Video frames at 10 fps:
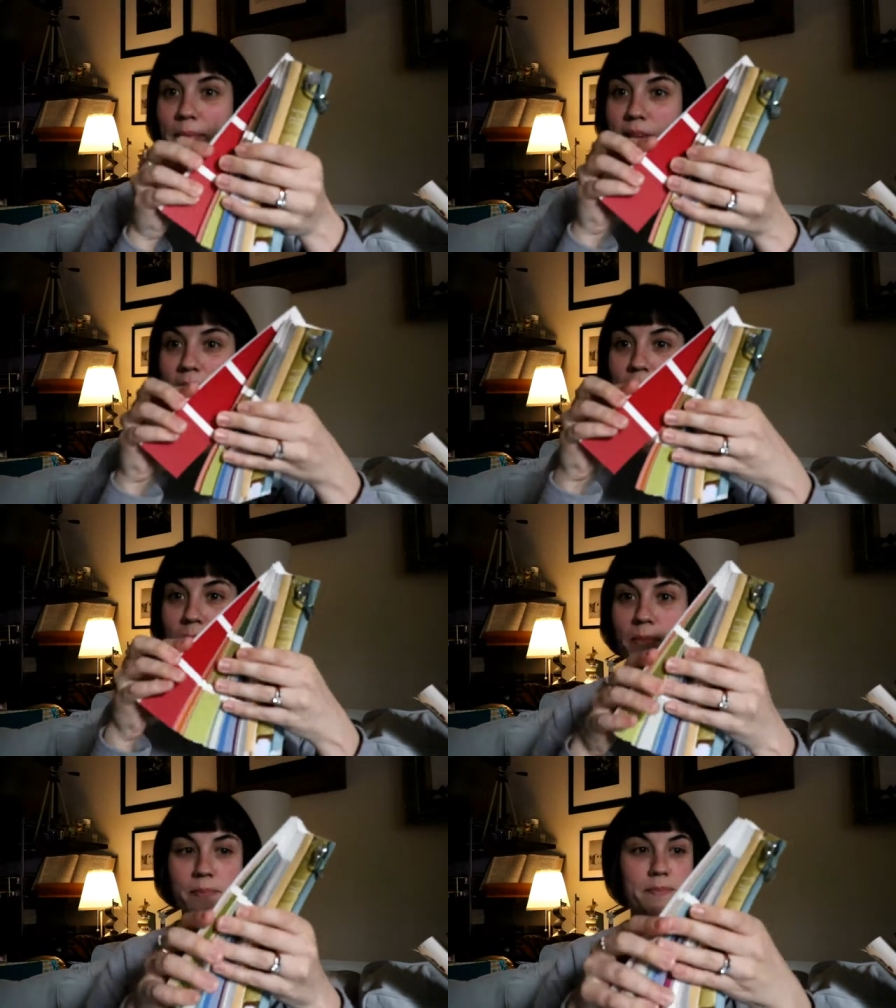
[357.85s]
you
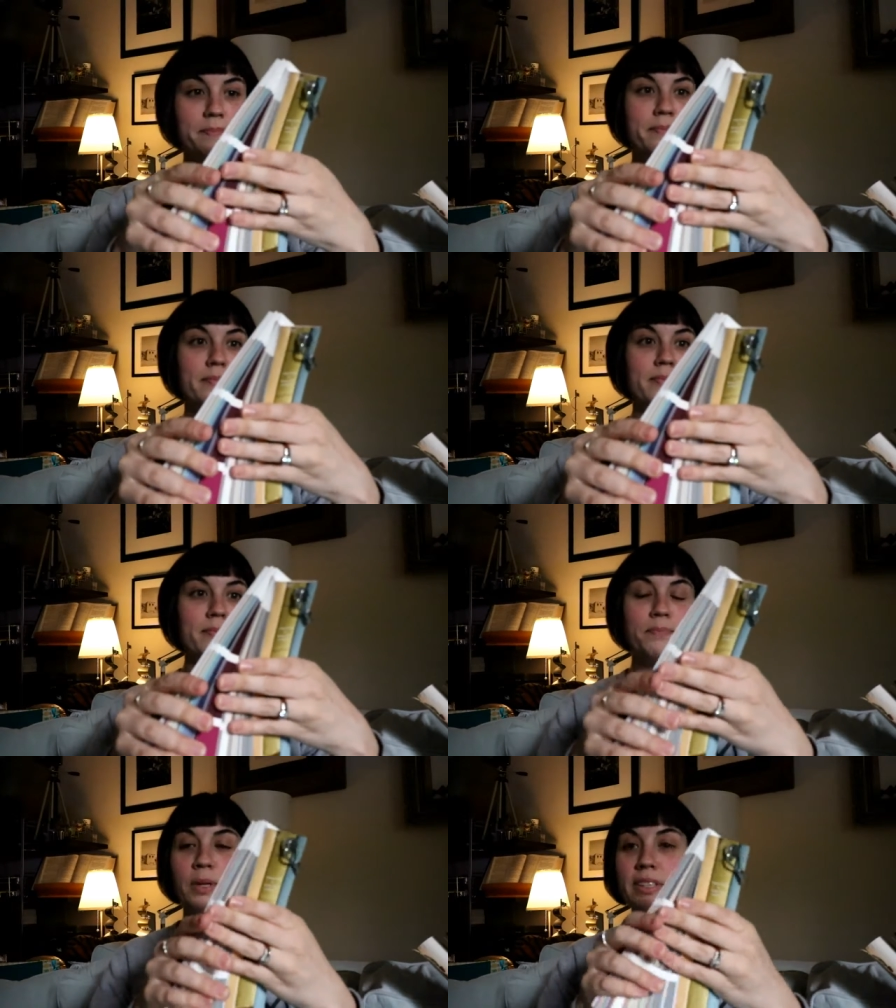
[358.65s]
know,
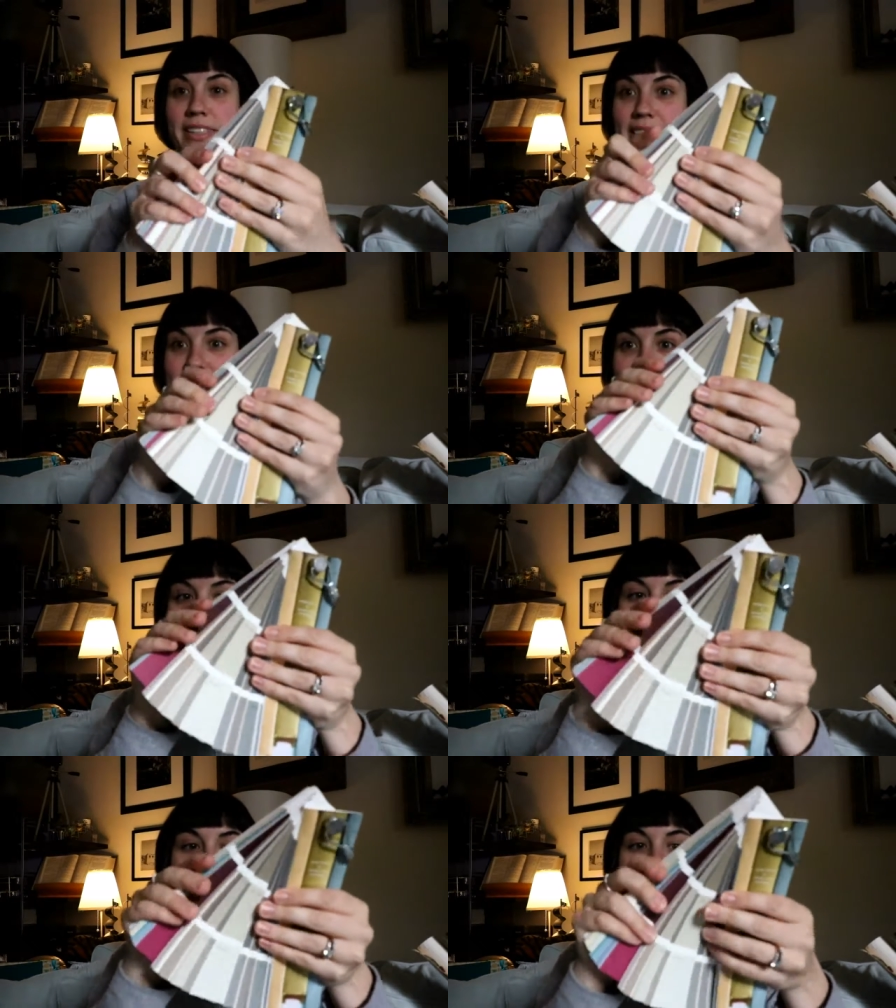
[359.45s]
booklet
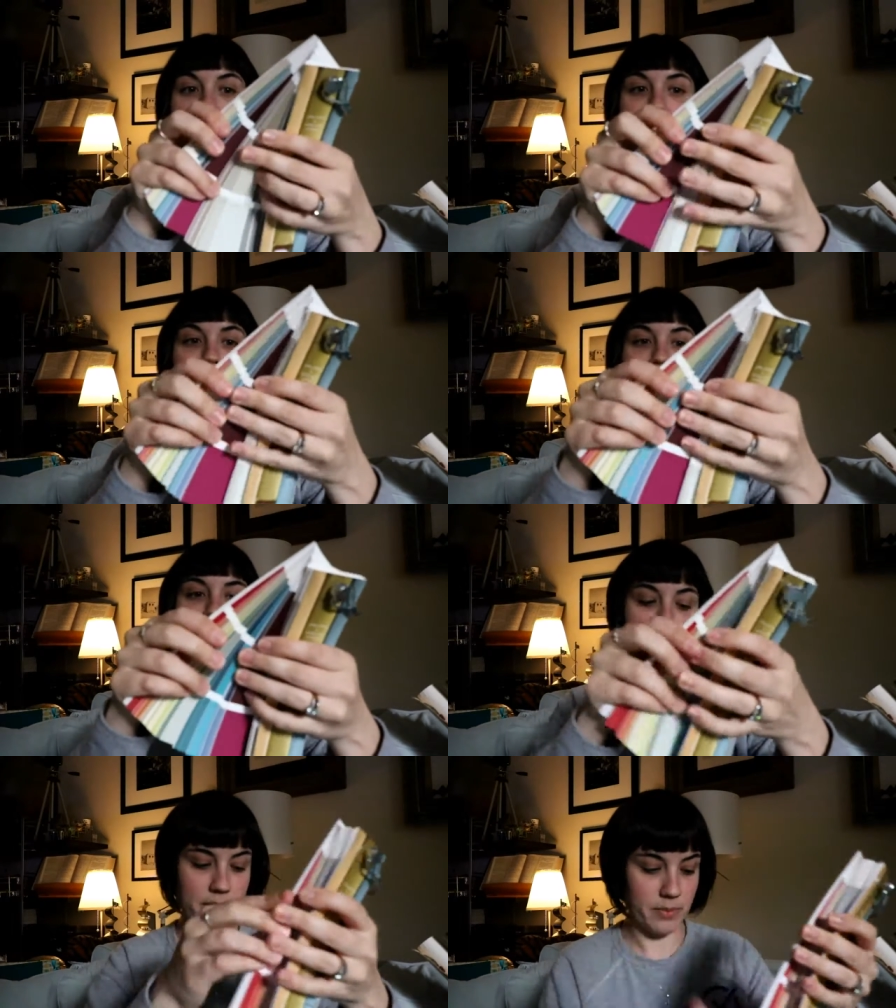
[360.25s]
sample things. They
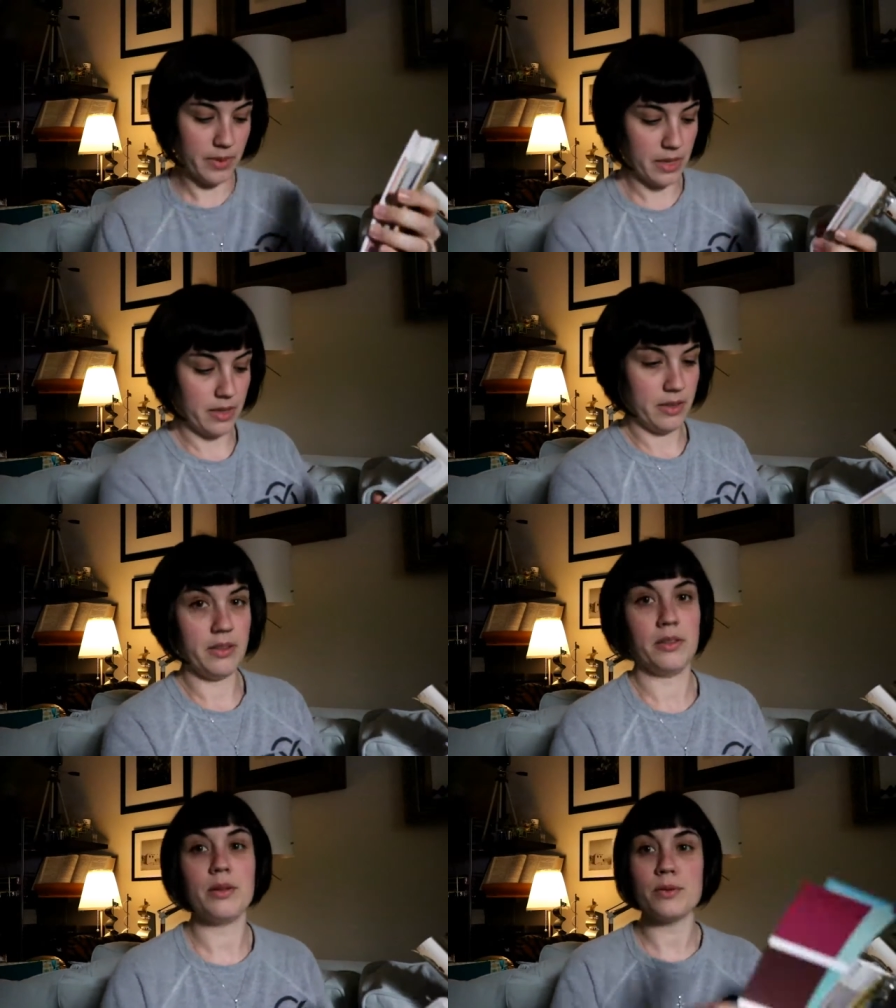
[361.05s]
had some
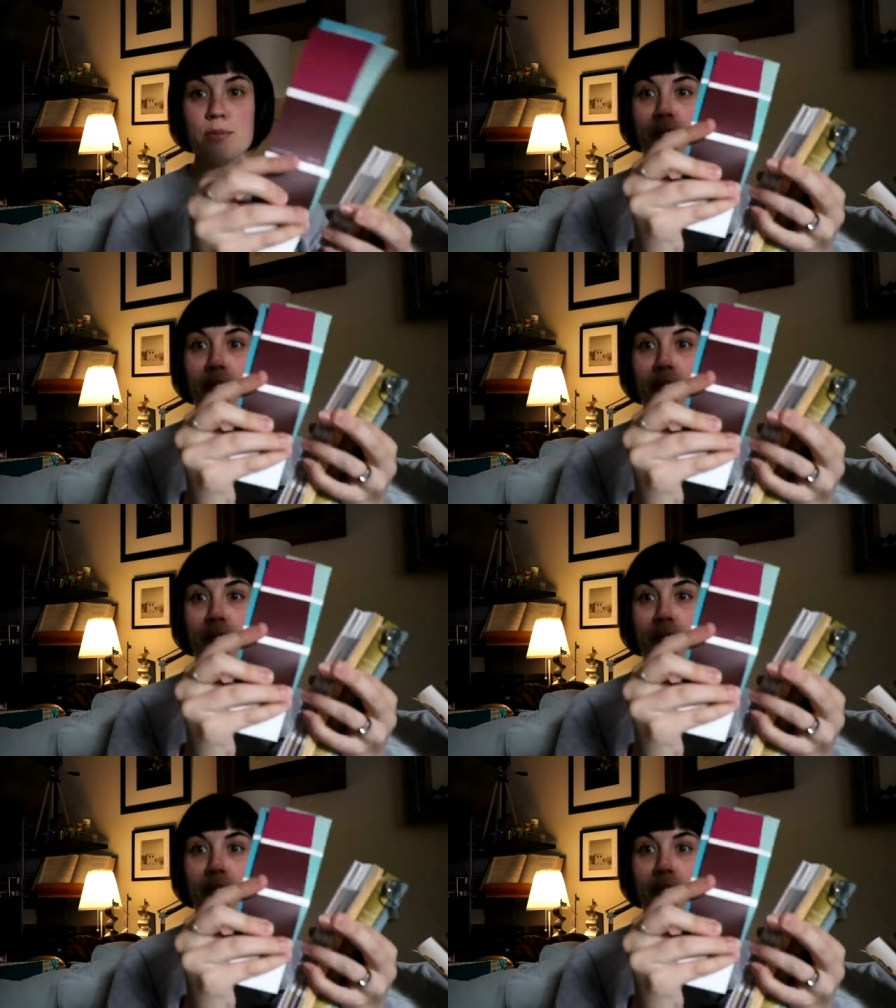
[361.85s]
loose